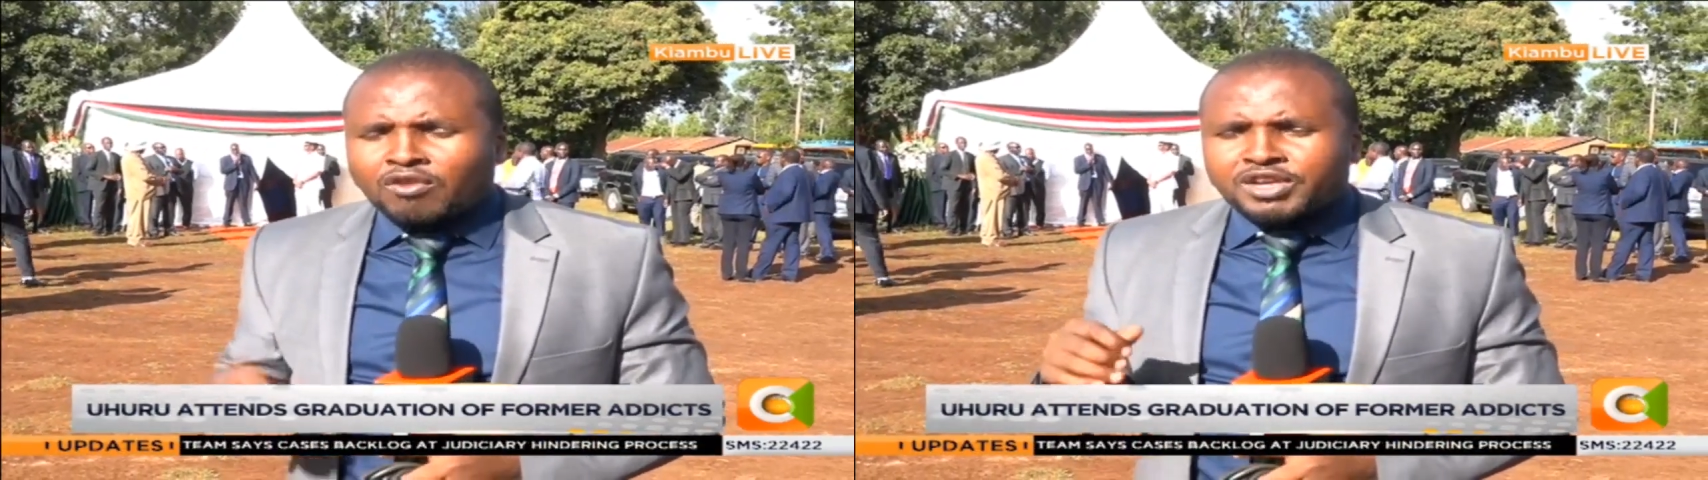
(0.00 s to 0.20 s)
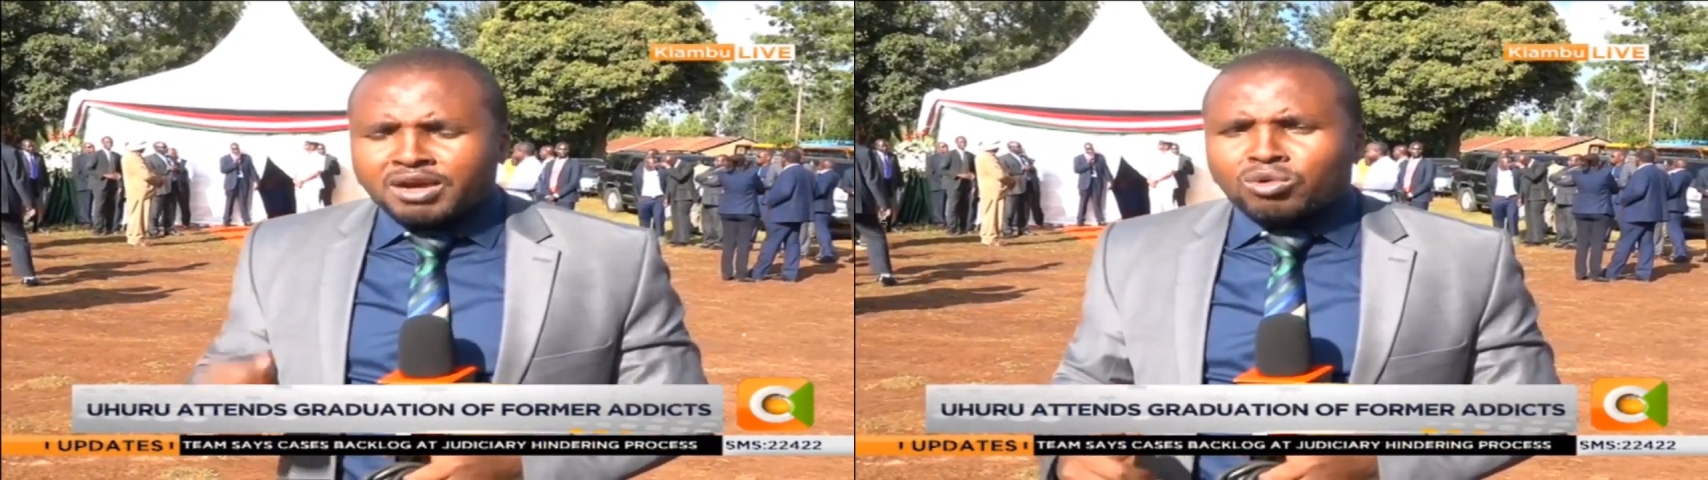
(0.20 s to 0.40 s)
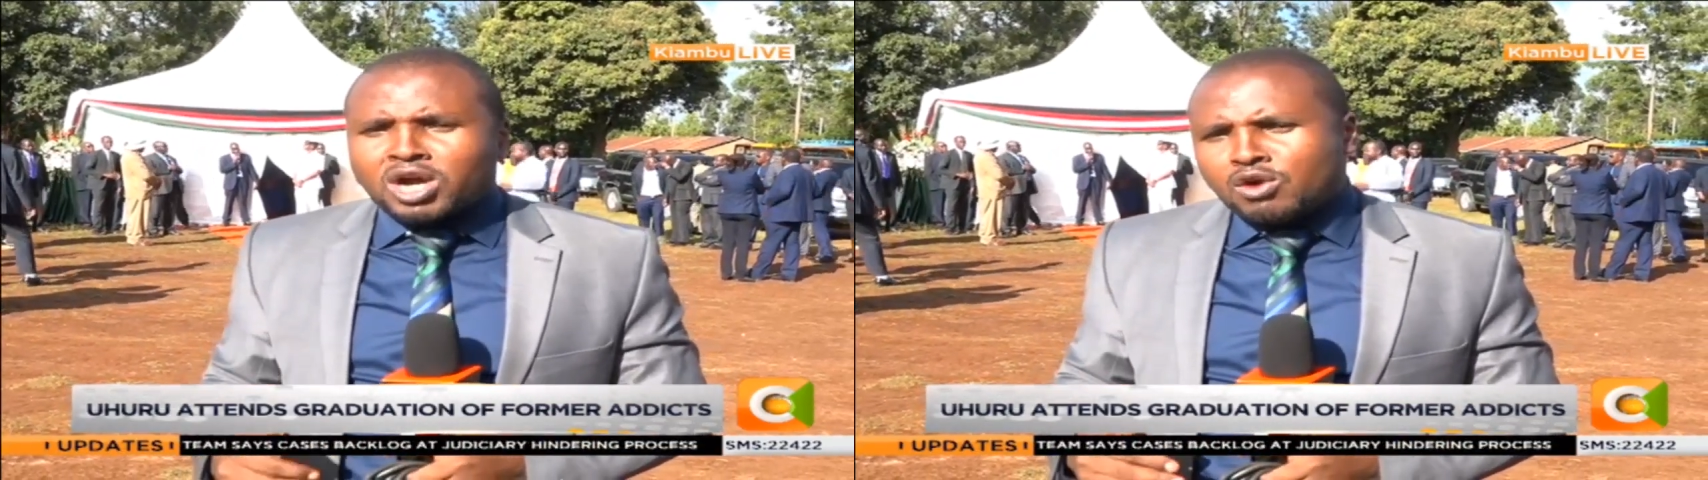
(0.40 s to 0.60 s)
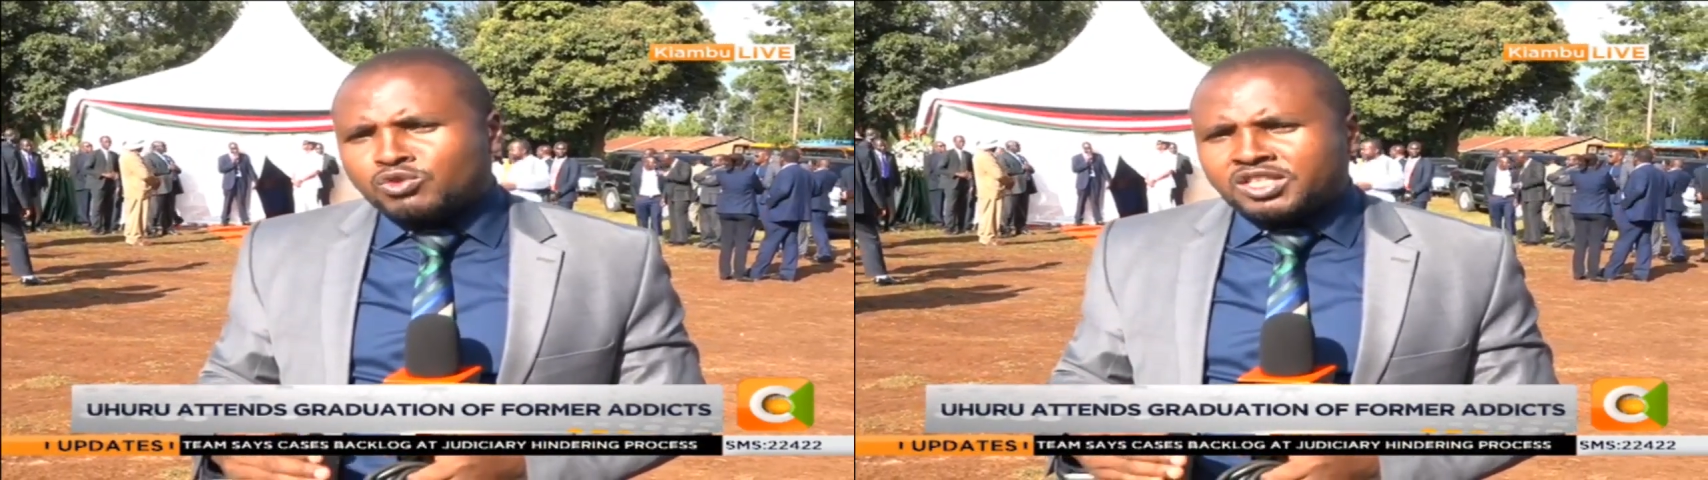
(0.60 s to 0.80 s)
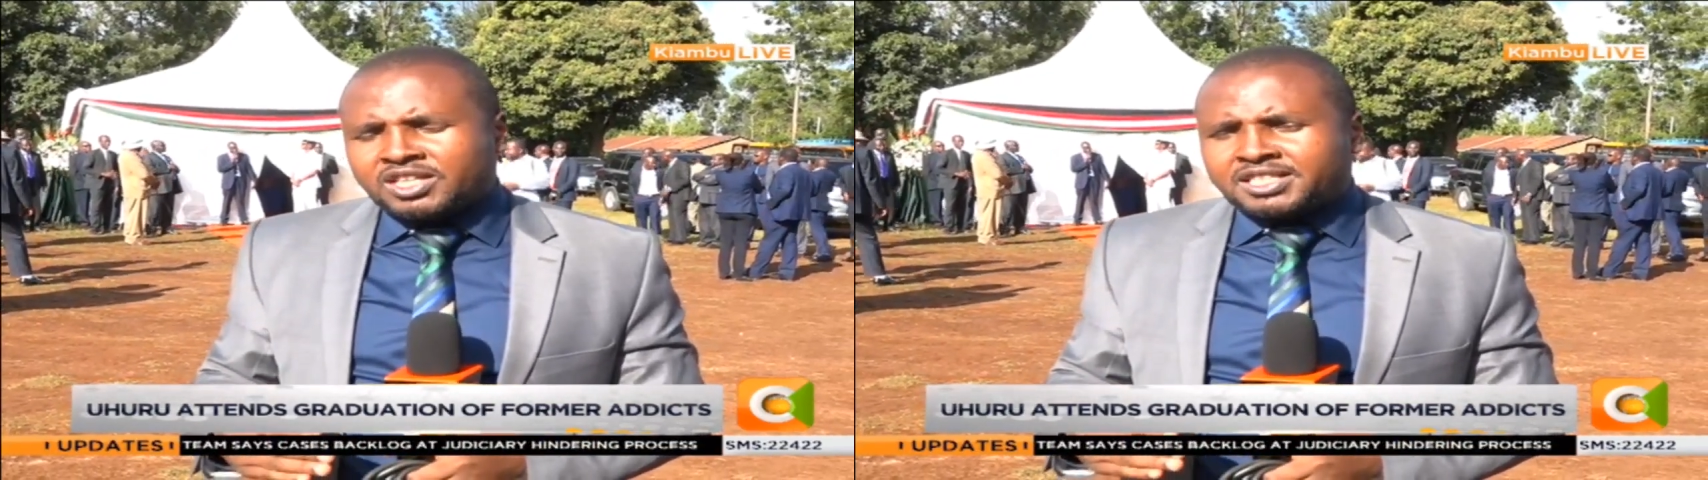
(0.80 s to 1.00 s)
of Kiambu
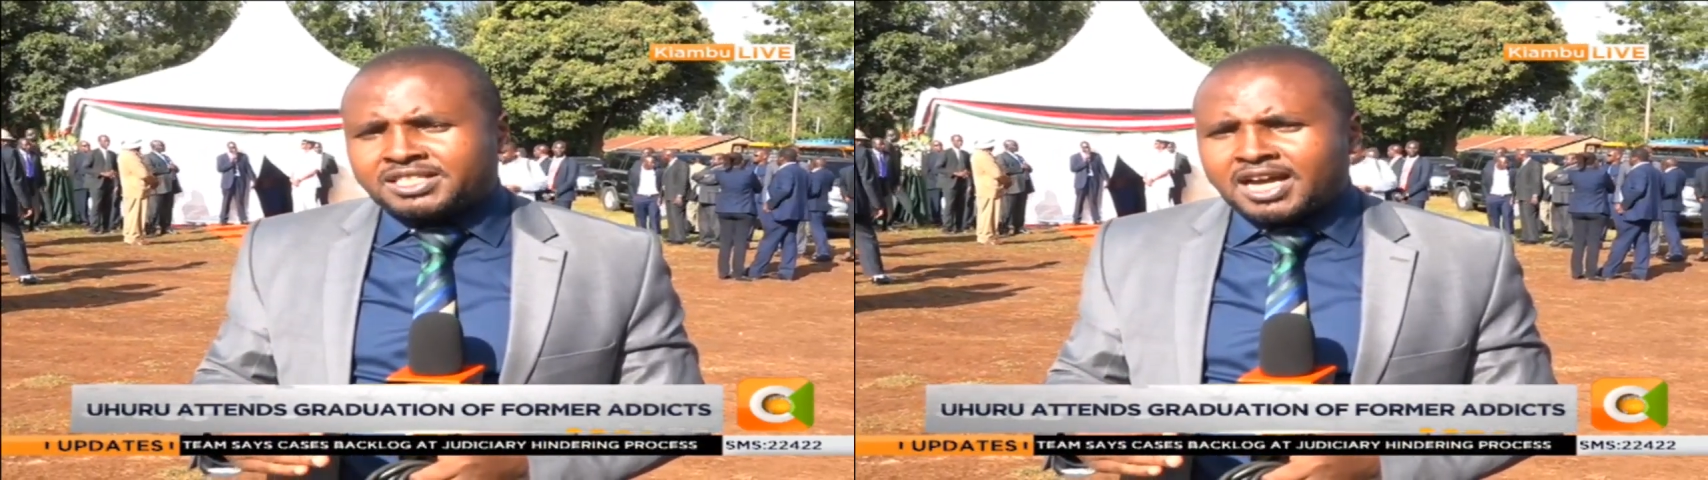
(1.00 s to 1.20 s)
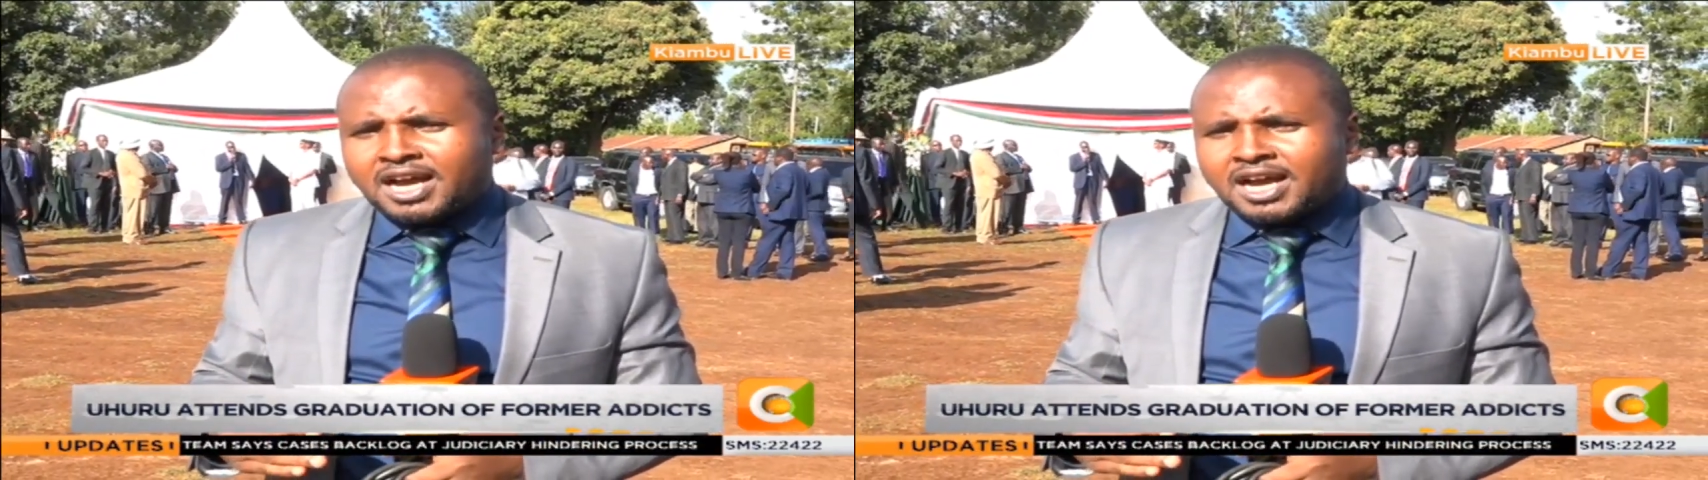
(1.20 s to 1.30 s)
County that